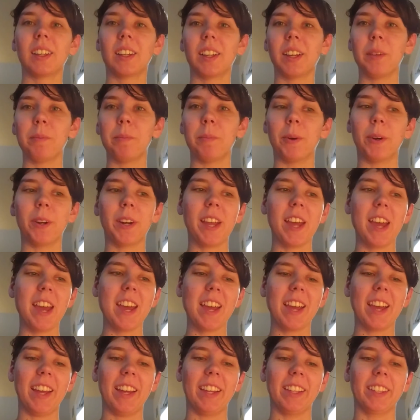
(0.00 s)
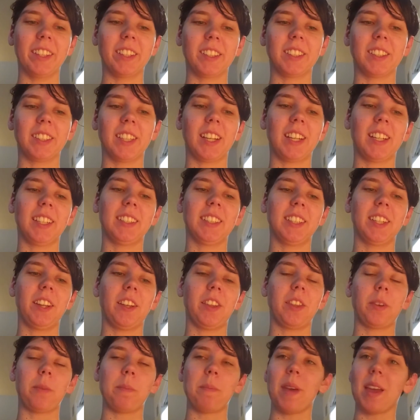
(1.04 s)
Good morning. It looks like it's
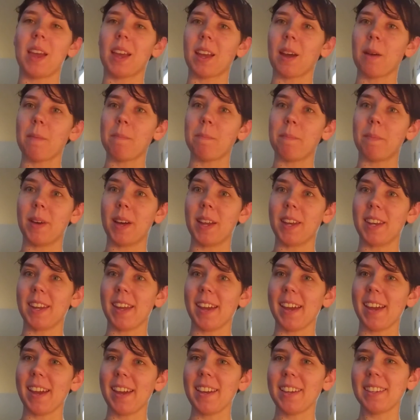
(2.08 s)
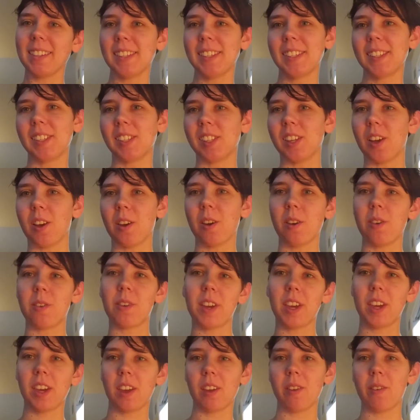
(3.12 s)
another Makeup Monday. So
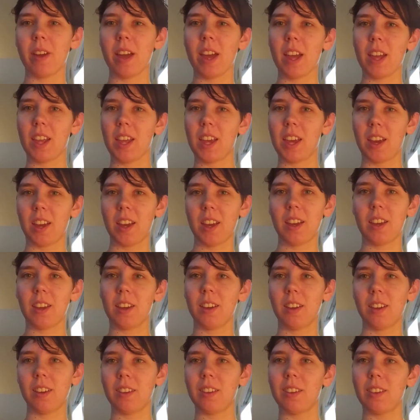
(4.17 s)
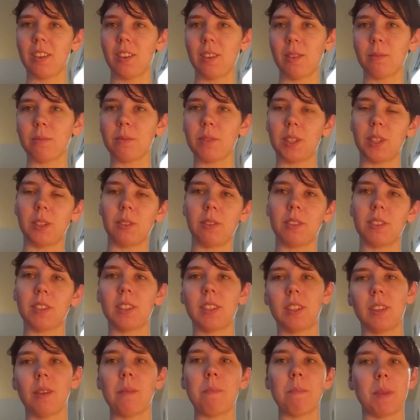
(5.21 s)
here I am doing
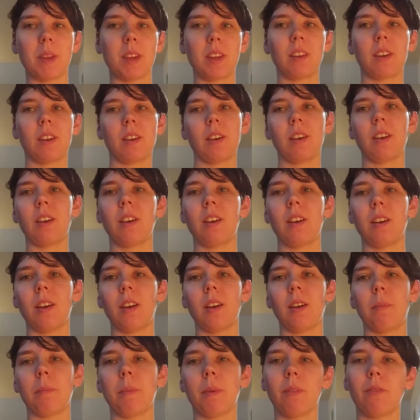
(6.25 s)
some makeup.